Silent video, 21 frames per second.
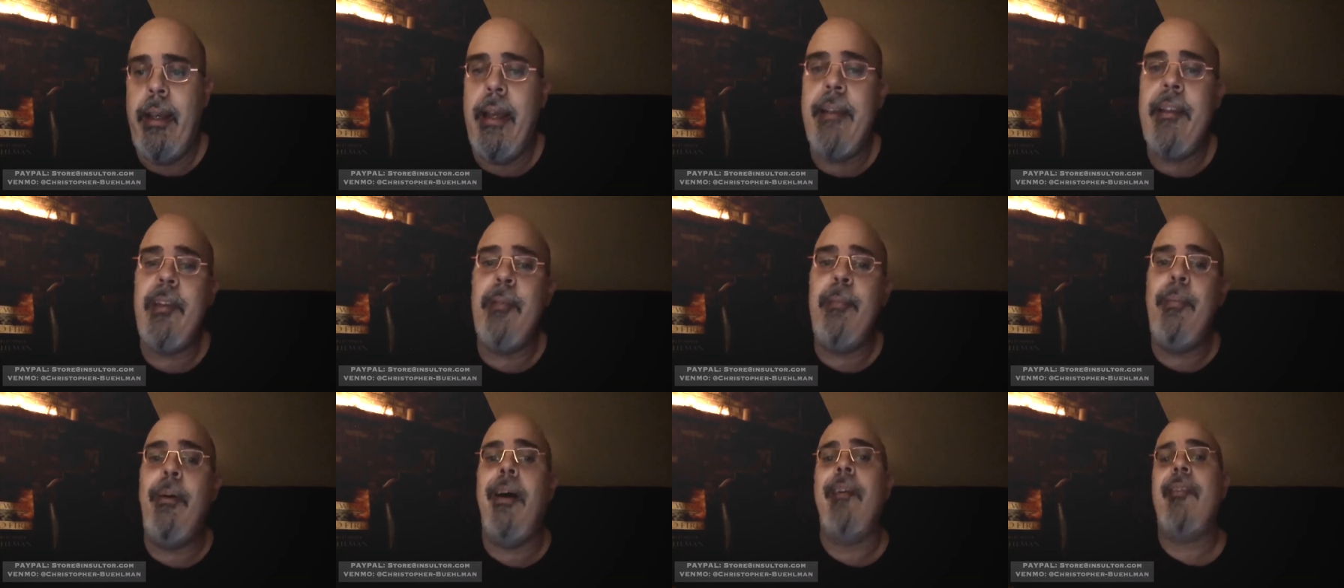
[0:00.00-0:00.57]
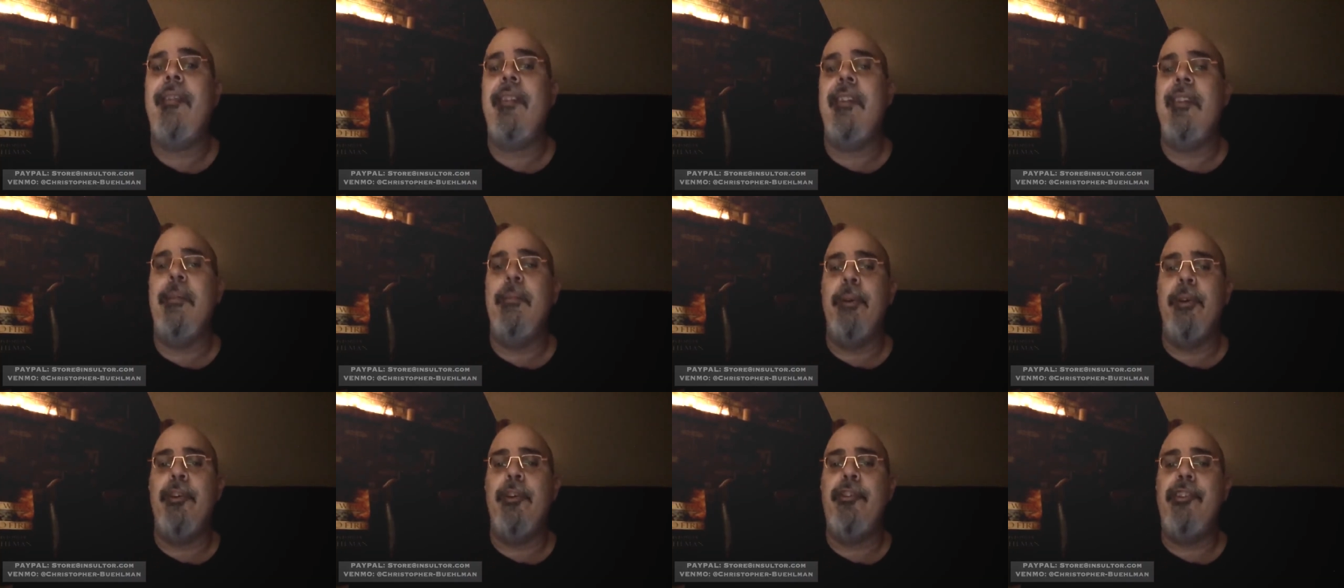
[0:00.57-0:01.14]
and Tomas and the
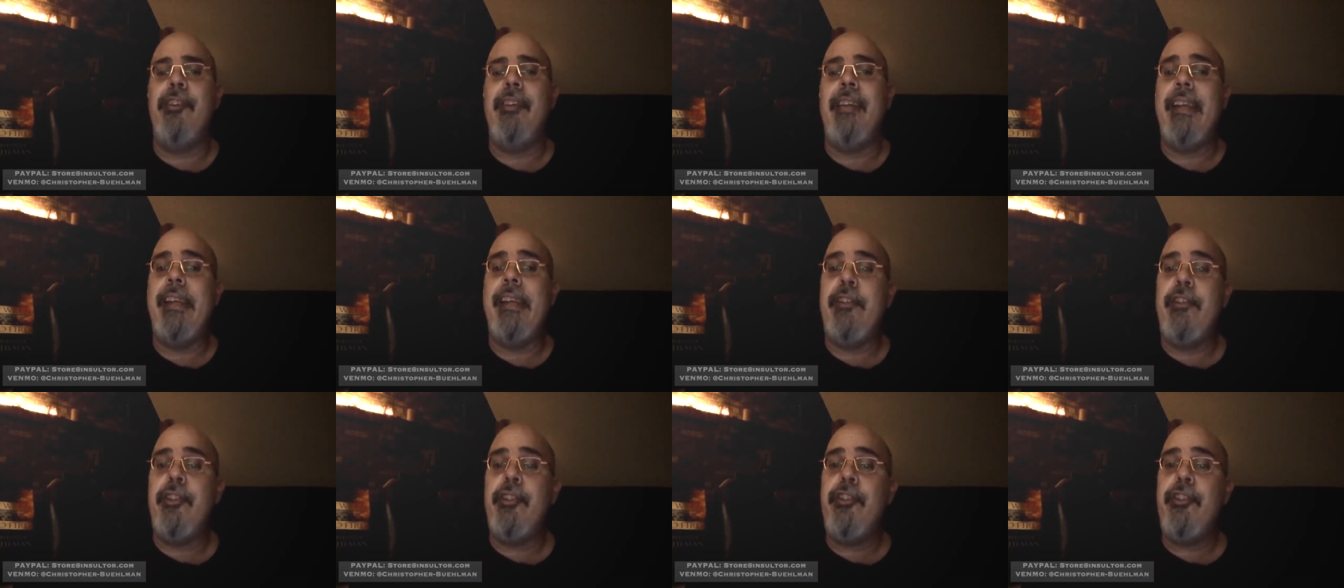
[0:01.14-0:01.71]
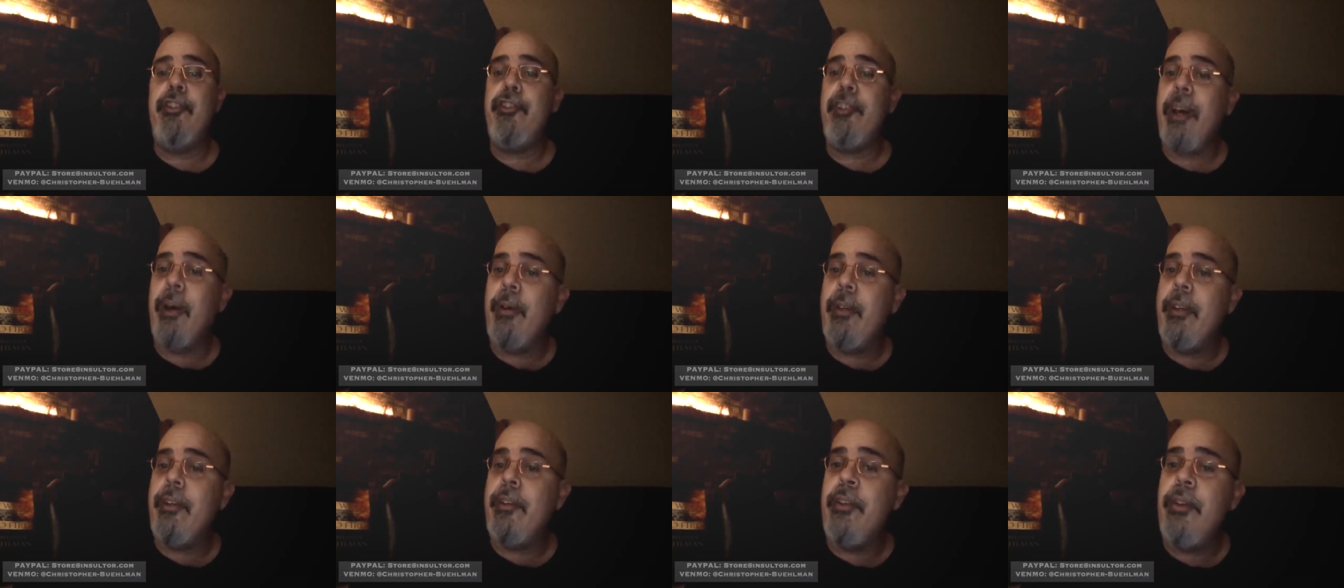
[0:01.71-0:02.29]
merchant each
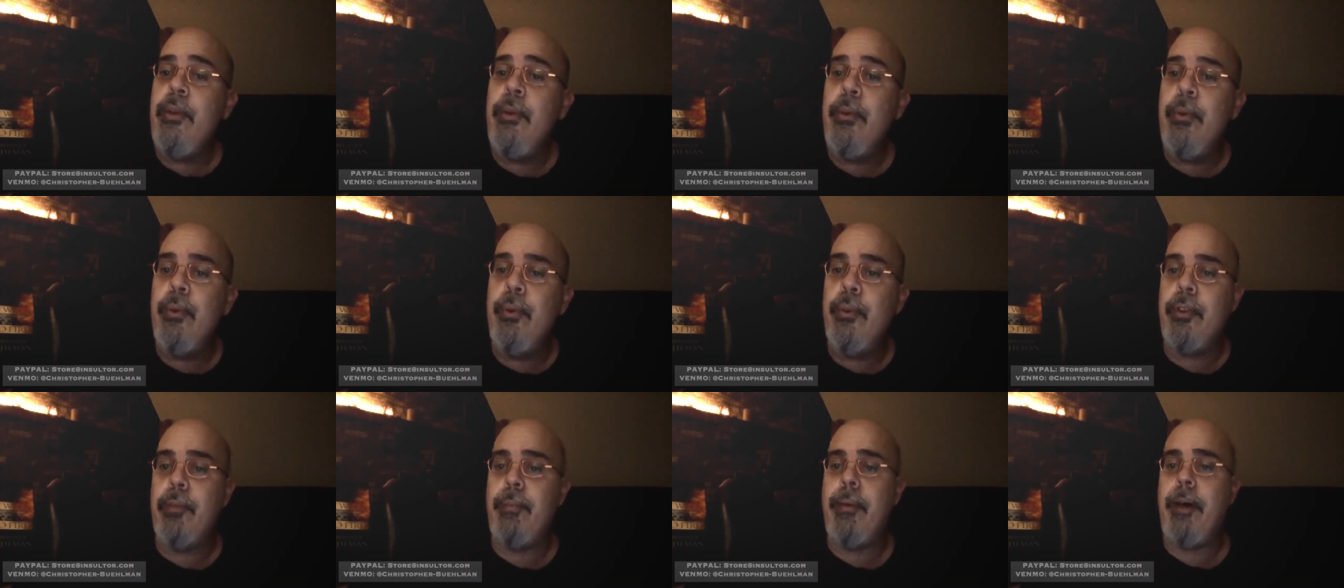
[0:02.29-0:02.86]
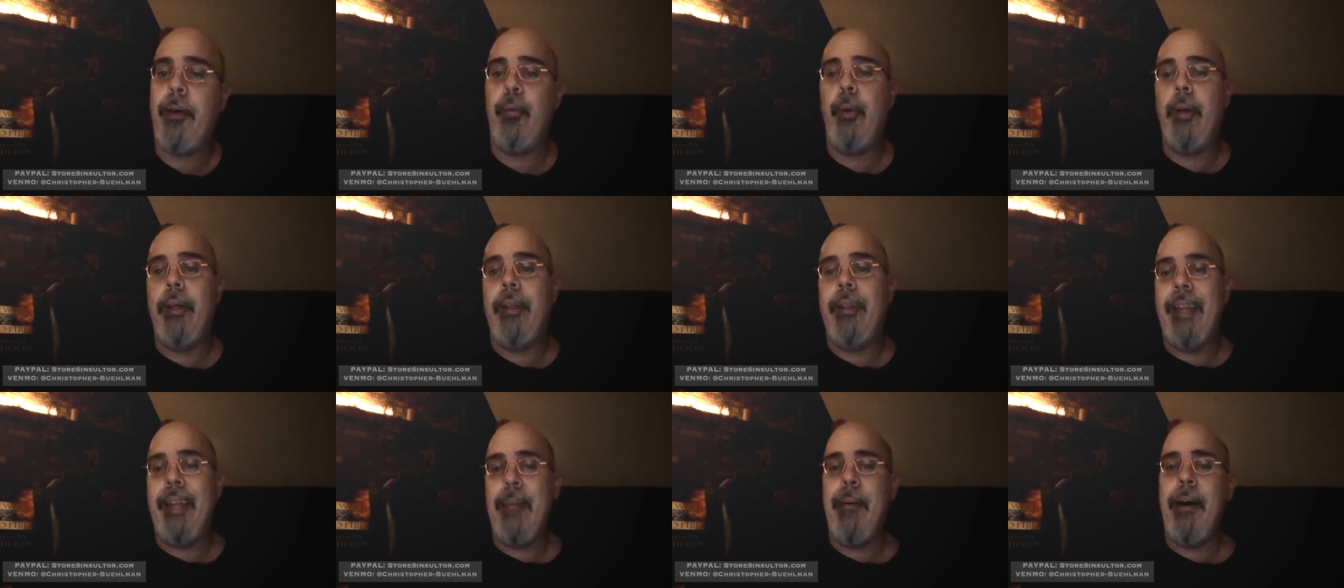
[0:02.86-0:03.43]
shouted news about
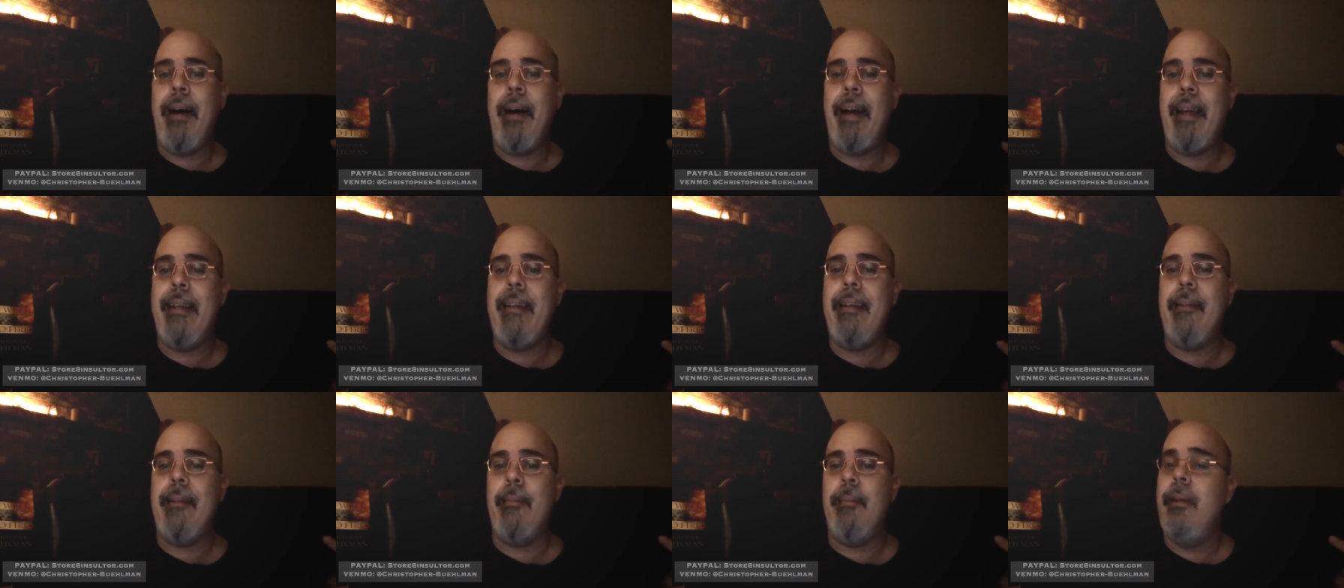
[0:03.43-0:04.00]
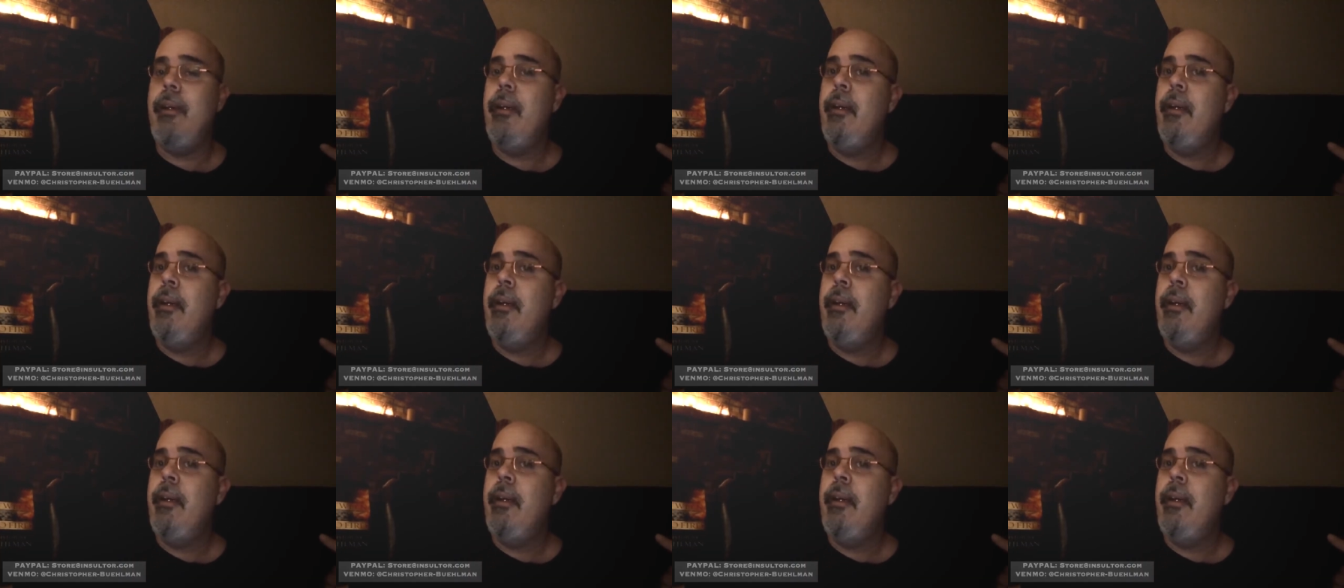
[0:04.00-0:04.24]
what lay behind him.